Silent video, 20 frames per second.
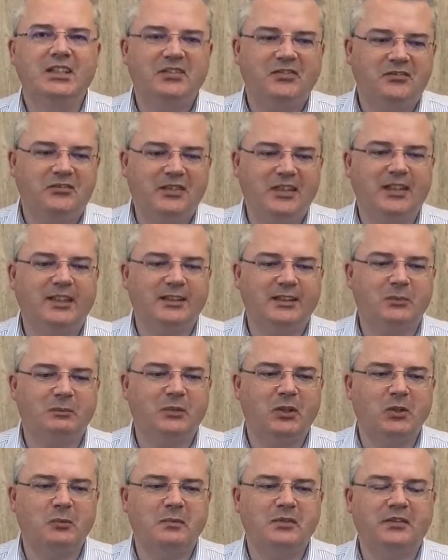feeling the
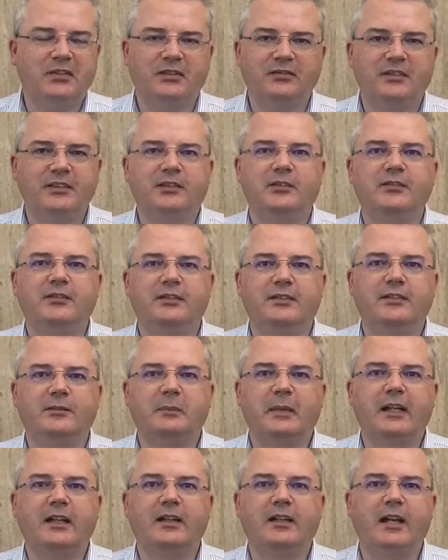moments of
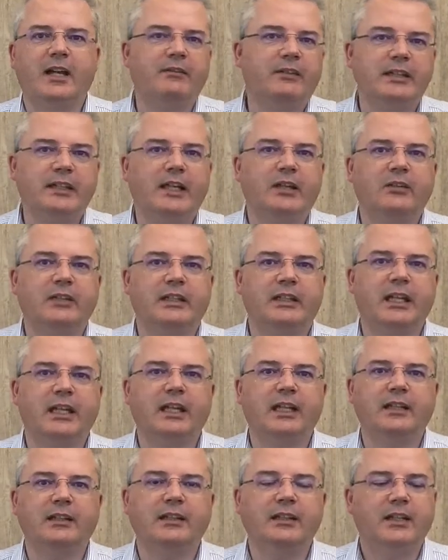despair every now and
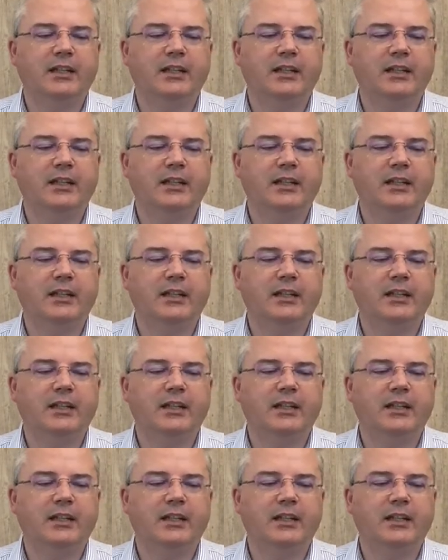again,